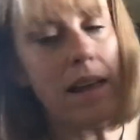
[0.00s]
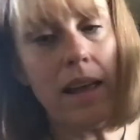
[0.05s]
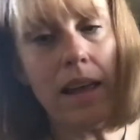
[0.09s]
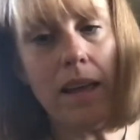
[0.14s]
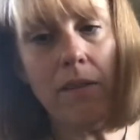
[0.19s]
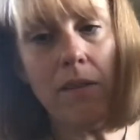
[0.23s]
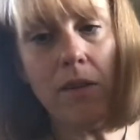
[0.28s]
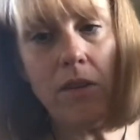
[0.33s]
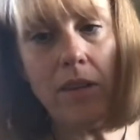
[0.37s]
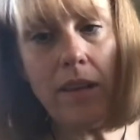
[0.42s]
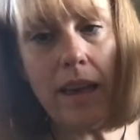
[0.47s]

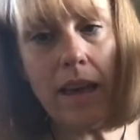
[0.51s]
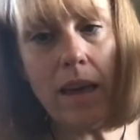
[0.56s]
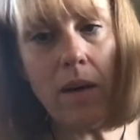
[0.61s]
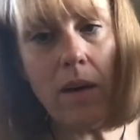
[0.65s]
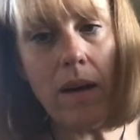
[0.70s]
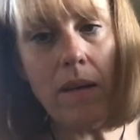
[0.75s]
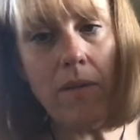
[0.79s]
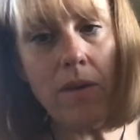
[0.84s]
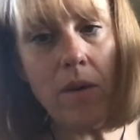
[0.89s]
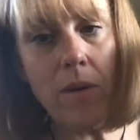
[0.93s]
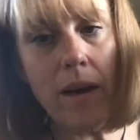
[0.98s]

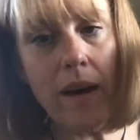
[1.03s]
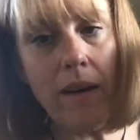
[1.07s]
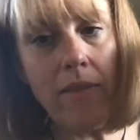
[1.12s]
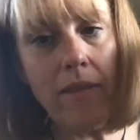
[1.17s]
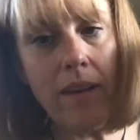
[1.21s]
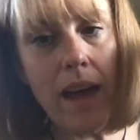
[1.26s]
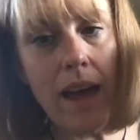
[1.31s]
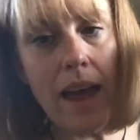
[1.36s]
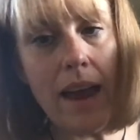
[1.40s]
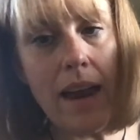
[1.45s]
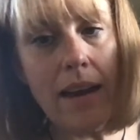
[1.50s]
If you have
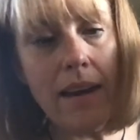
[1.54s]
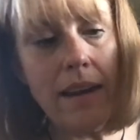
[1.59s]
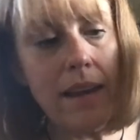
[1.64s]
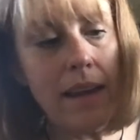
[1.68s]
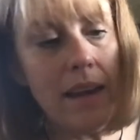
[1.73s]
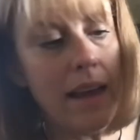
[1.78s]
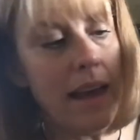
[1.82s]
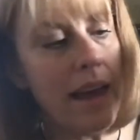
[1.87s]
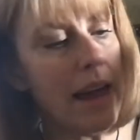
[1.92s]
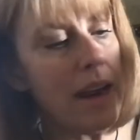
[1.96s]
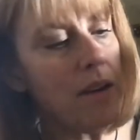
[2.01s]
9
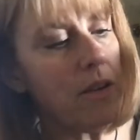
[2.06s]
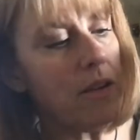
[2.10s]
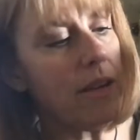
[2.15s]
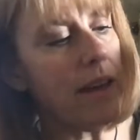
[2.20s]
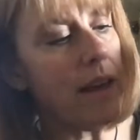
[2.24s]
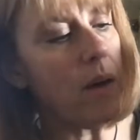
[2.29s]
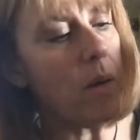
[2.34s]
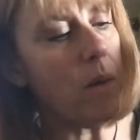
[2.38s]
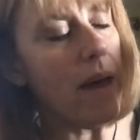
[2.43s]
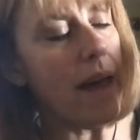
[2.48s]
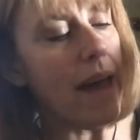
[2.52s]
and you
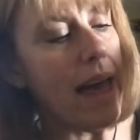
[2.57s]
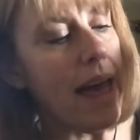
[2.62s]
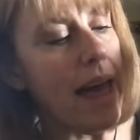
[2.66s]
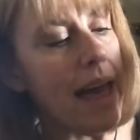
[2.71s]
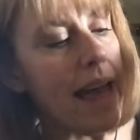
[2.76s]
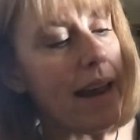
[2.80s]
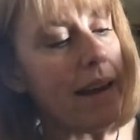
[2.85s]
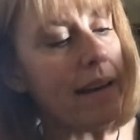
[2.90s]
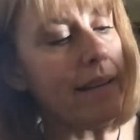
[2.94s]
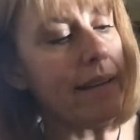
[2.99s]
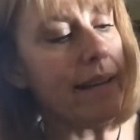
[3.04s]
take away
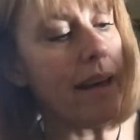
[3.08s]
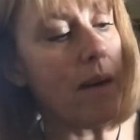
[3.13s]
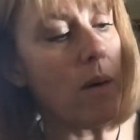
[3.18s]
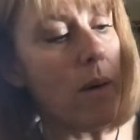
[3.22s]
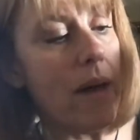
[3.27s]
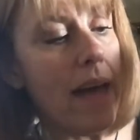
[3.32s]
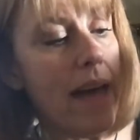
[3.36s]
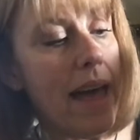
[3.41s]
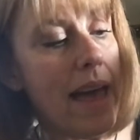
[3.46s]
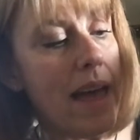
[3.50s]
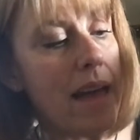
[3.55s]
8, take
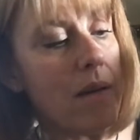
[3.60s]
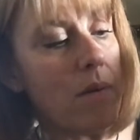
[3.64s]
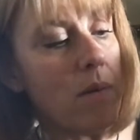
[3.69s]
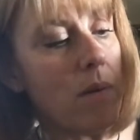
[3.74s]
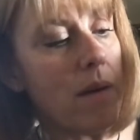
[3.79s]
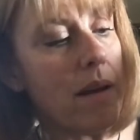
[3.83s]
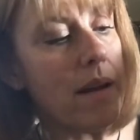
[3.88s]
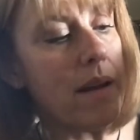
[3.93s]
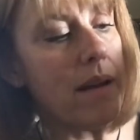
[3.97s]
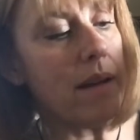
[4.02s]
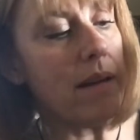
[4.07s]
away 8.
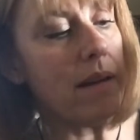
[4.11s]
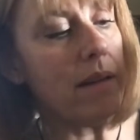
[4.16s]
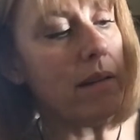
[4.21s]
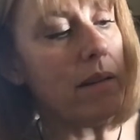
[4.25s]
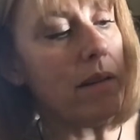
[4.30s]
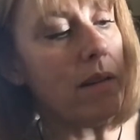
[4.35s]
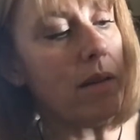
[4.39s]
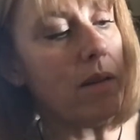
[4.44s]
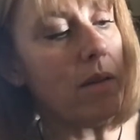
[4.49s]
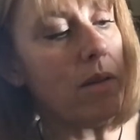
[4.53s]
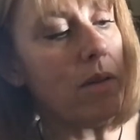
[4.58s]
1,
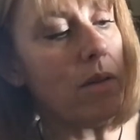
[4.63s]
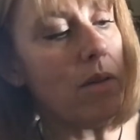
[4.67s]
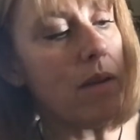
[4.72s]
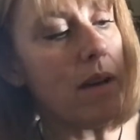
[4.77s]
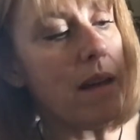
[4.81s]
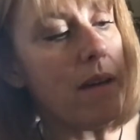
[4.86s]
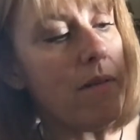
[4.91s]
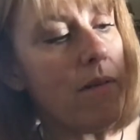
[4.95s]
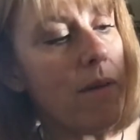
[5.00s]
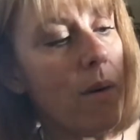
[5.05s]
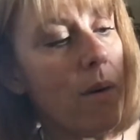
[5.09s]
2,
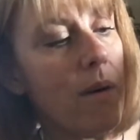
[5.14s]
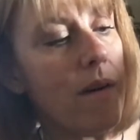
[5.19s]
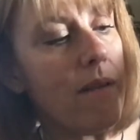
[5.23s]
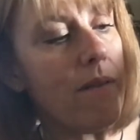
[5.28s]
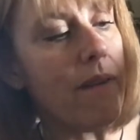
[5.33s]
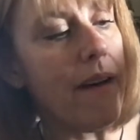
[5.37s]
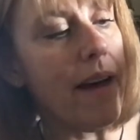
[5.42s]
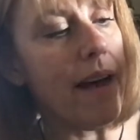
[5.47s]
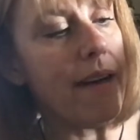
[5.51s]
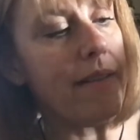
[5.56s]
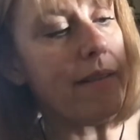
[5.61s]
3, 4,
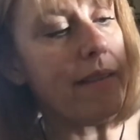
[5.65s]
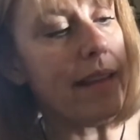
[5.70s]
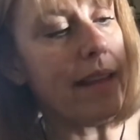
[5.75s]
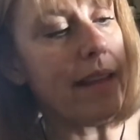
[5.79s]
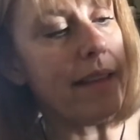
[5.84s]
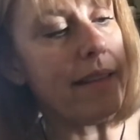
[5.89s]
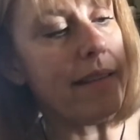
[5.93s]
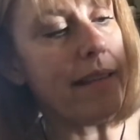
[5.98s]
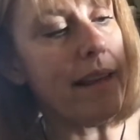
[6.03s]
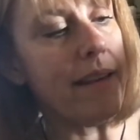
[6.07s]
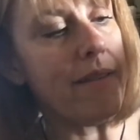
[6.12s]
5,
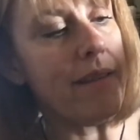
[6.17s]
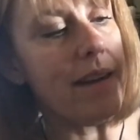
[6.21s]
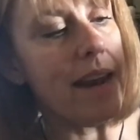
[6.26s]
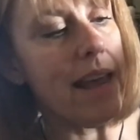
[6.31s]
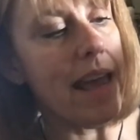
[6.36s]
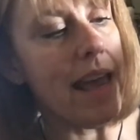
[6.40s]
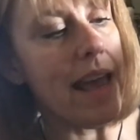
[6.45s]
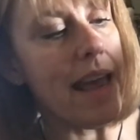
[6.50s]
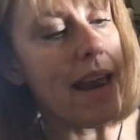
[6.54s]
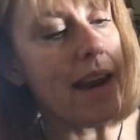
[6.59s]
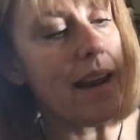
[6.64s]
6, 7,
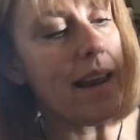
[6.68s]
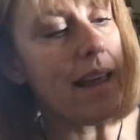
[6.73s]
8.